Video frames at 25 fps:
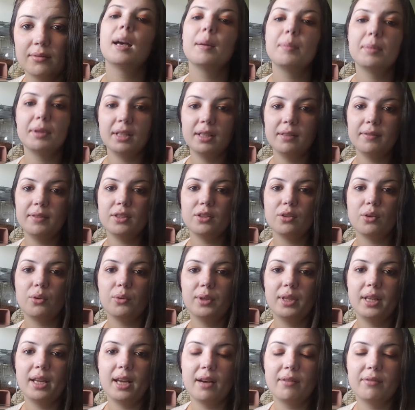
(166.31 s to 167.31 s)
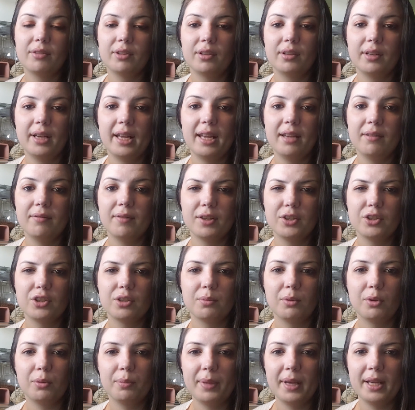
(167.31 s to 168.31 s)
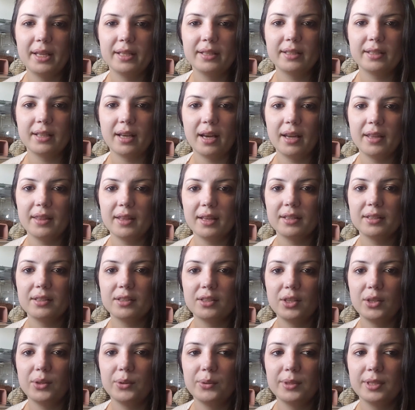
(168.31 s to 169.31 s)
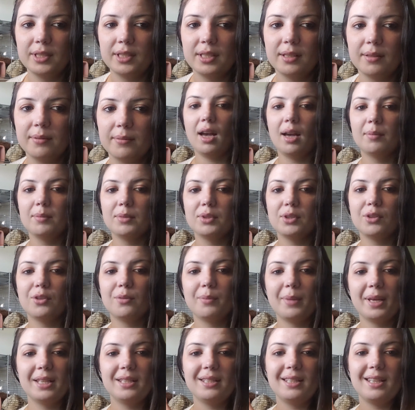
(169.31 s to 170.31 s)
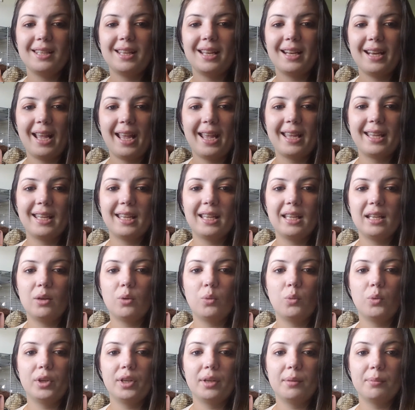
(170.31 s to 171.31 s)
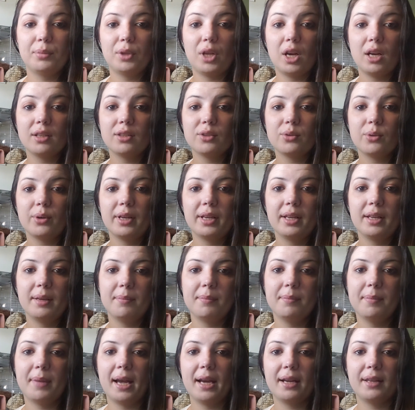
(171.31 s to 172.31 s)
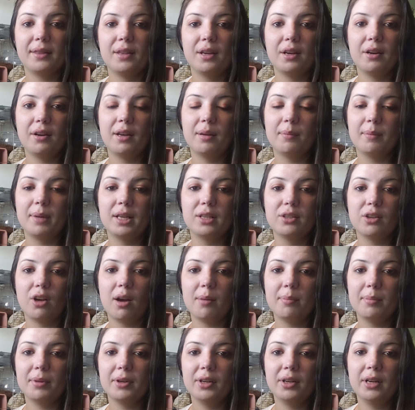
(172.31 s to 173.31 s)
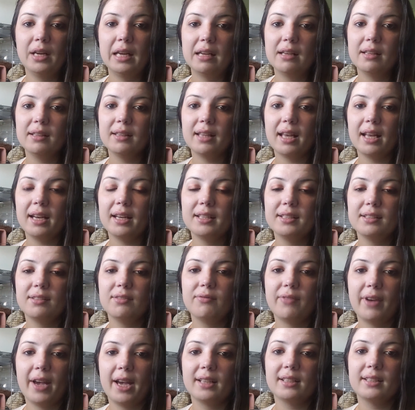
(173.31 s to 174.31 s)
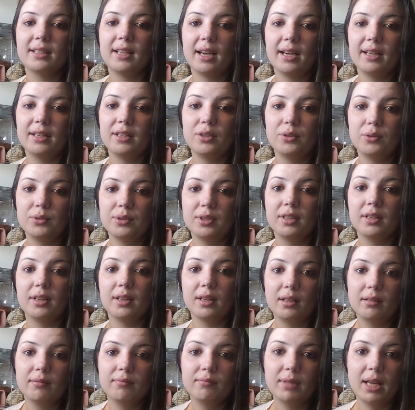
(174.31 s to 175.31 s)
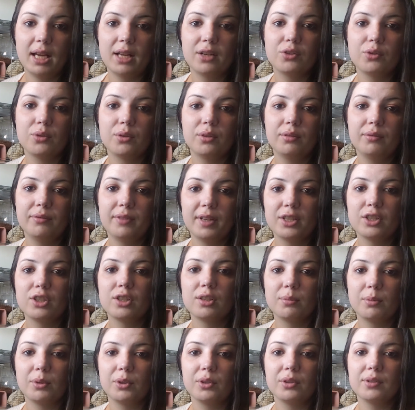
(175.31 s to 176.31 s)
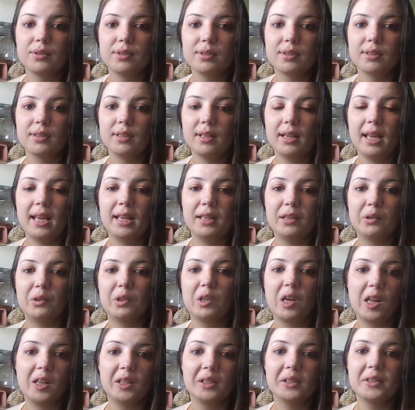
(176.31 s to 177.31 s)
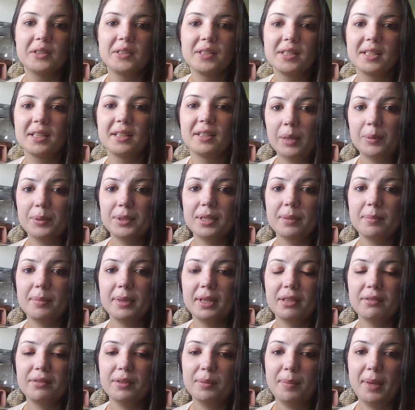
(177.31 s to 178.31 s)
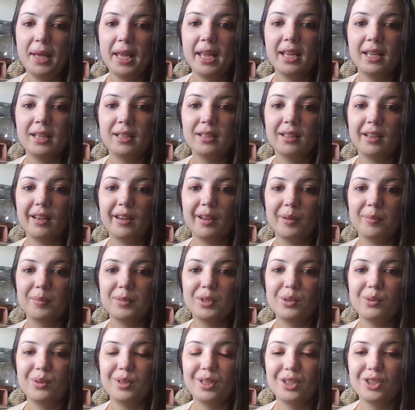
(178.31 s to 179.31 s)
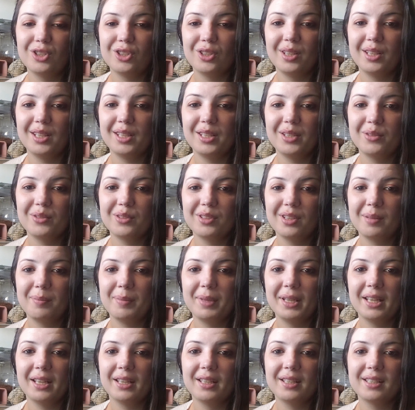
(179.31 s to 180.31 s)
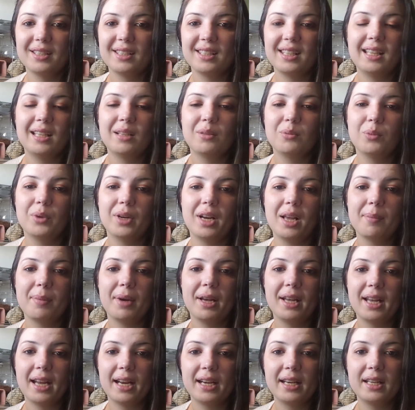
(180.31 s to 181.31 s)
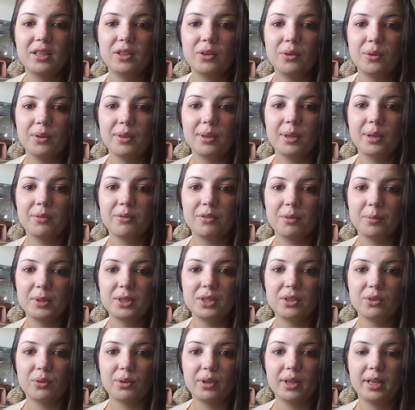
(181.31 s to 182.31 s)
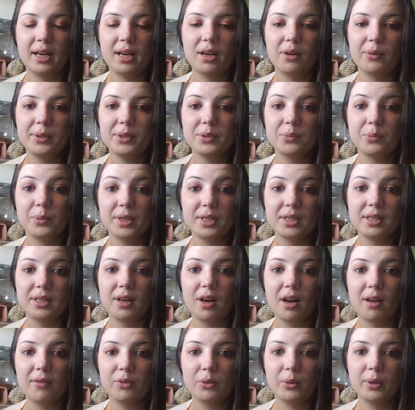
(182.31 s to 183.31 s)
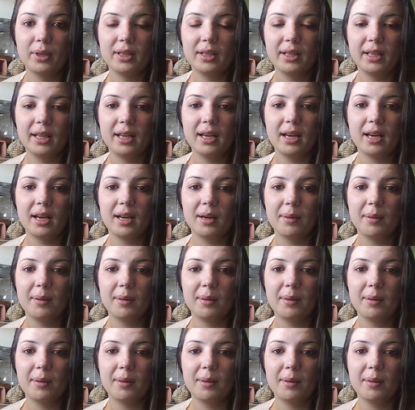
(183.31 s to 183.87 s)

I believe it's only ever a vegetable-based dye that's used. So you may see that hanging wooden block toy back there in my topper. That is in fact dyed using natural vegetables and their colors. It was a bit of a pain to initially use it because when I buy any new thing from a store, I always rinse it off quickly.